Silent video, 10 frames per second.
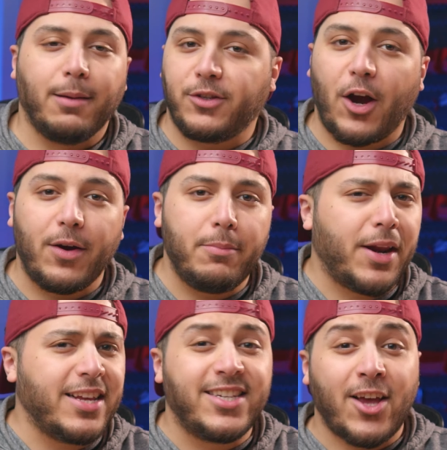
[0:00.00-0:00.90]
I'm sorry,
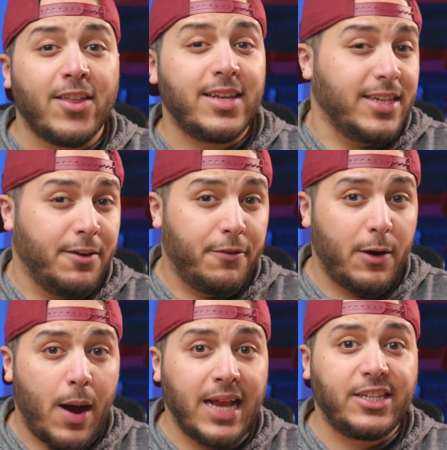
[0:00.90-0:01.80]
but I saw this
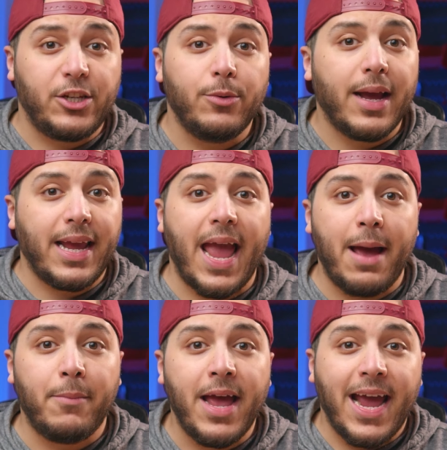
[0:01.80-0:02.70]
info at 2
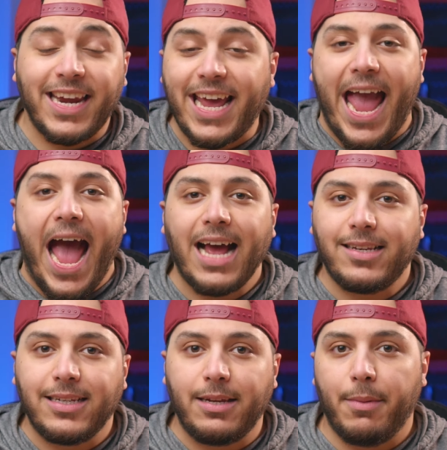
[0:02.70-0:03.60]
a.m. and I
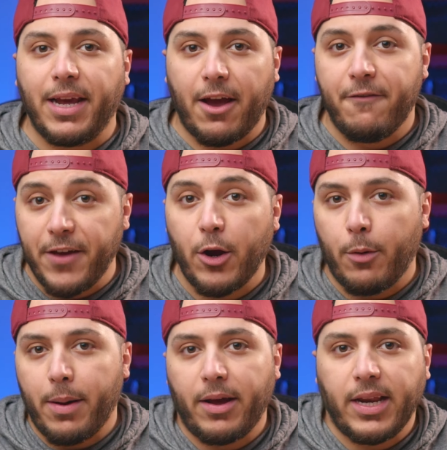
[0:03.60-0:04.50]
had to make a
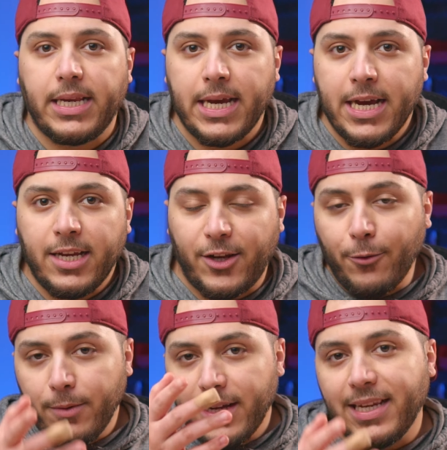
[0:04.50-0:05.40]
video about it.
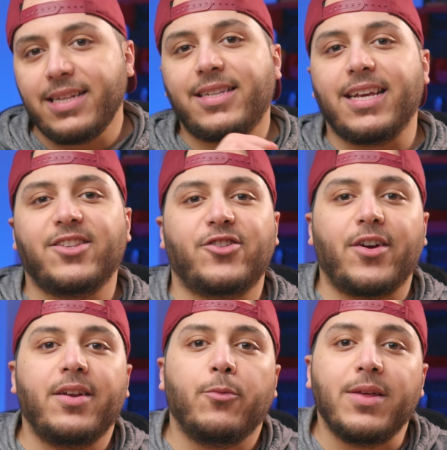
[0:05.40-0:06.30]
So let's get
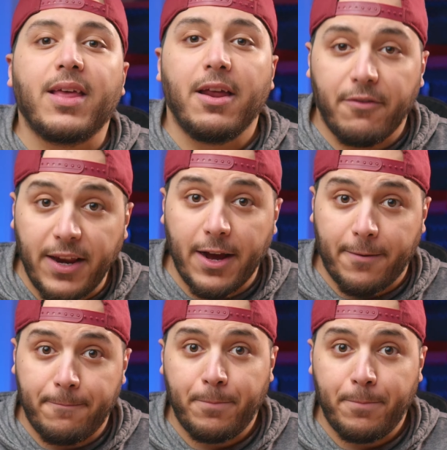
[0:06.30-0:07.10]
started with Nvidia.